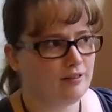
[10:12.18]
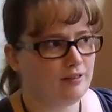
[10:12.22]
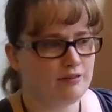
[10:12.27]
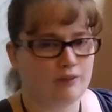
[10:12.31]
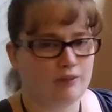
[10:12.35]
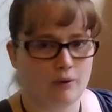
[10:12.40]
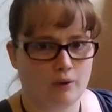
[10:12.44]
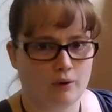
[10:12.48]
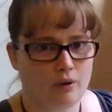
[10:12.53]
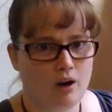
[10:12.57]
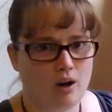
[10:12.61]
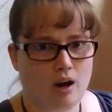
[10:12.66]

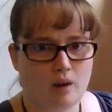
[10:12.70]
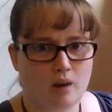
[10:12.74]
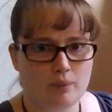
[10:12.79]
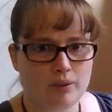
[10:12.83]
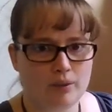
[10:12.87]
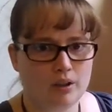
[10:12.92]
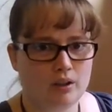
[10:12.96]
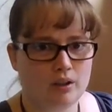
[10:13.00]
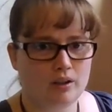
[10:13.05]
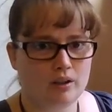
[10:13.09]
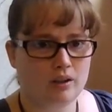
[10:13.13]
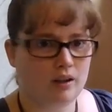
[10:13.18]

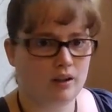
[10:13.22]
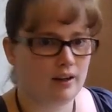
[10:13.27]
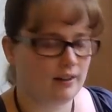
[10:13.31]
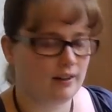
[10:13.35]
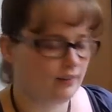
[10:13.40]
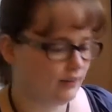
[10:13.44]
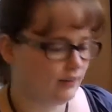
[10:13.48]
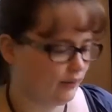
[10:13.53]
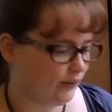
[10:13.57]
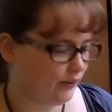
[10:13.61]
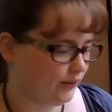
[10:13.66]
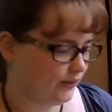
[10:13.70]
photocopier, and
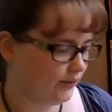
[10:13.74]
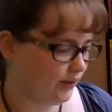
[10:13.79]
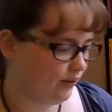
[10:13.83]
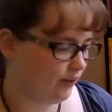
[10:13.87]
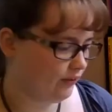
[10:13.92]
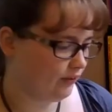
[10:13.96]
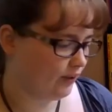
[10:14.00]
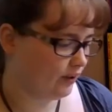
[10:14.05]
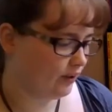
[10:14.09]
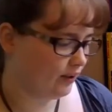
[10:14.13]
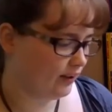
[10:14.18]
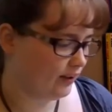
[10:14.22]
so it's not
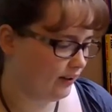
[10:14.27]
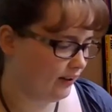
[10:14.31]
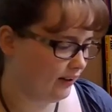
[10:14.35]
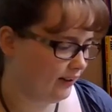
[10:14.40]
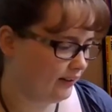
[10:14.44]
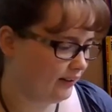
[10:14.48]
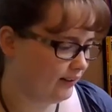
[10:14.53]
very